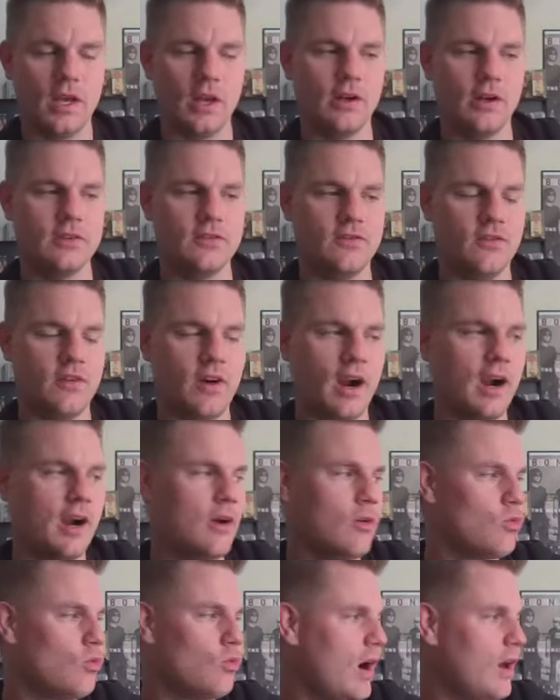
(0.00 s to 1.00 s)
You know, it's
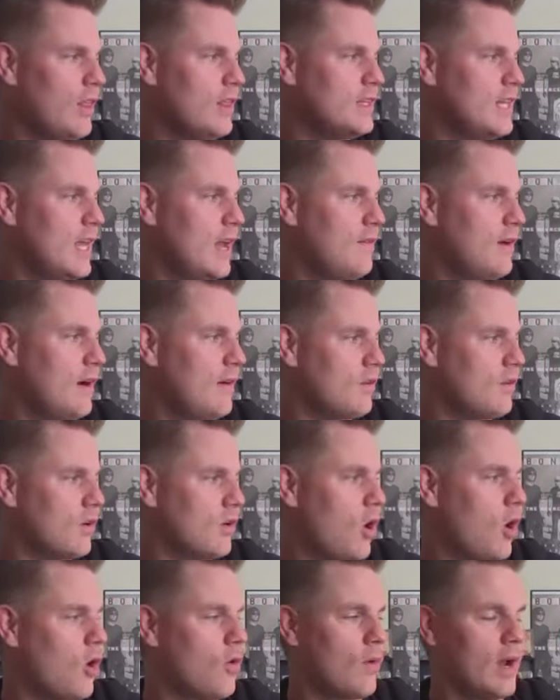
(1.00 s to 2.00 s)
very rare that David ever
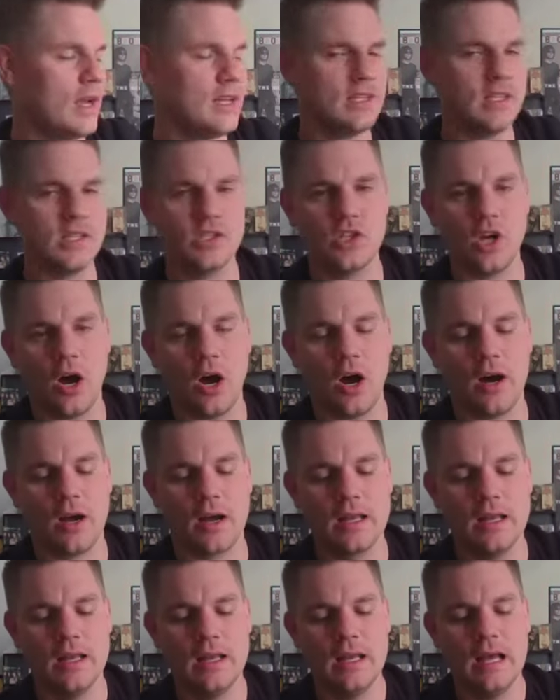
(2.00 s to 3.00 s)
co-writes a
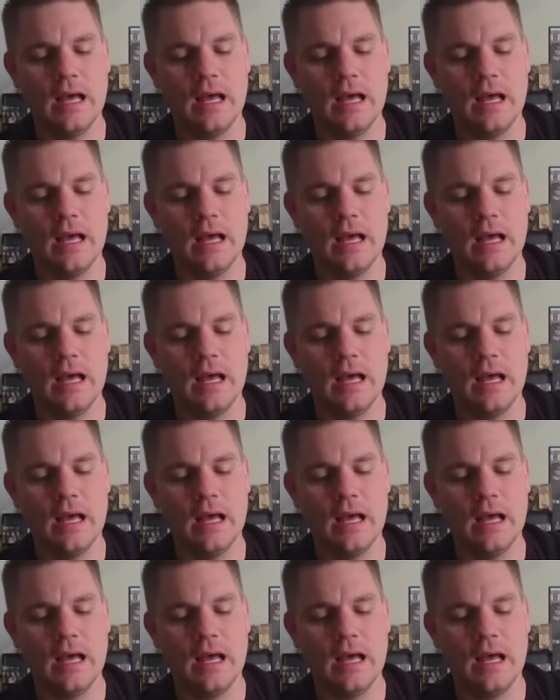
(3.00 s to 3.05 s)
song,